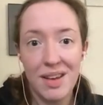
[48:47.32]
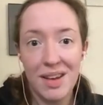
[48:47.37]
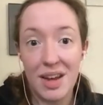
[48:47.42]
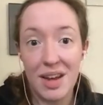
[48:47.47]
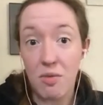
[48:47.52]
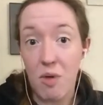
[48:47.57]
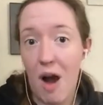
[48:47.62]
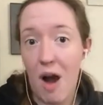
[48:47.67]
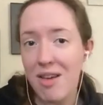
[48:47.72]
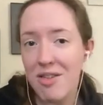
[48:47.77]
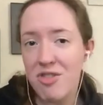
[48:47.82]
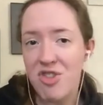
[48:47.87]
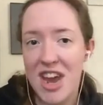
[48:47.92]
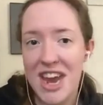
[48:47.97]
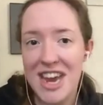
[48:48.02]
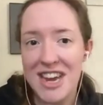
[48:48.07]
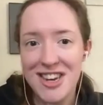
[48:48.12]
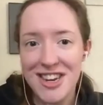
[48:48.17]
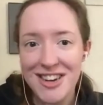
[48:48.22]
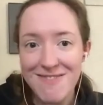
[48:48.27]
can rocks
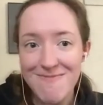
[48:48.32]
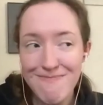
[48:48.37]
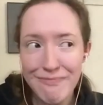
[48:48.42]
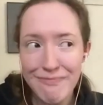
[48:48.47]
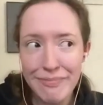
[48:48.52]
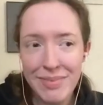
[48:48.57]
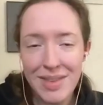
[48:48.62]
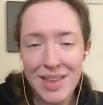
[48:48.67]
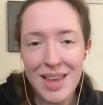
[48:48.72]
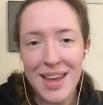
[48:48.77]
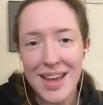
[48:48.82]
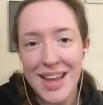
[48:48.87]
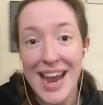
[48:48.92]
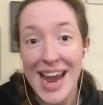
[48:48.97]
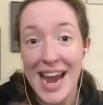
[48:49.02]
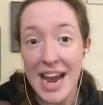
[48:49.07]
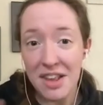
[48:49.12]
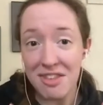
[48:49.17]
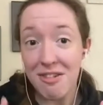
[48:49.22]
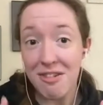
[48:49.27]
change?
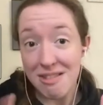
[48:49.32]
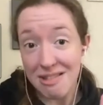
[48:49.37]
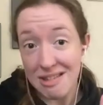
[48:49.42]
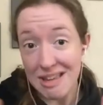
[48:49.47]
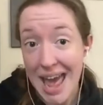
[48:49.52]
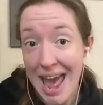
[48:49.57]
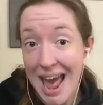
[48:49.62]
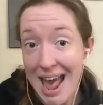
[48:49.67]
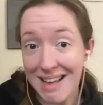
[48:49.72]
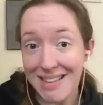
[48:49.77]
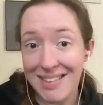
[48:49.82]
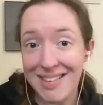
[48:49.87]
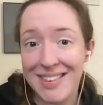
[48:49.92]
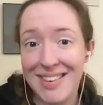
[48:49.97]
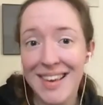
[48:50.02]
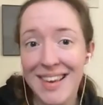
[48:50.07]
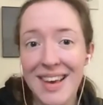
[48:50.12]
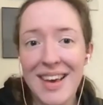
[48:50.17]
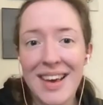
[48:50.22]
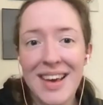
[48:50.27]
Answer is yes.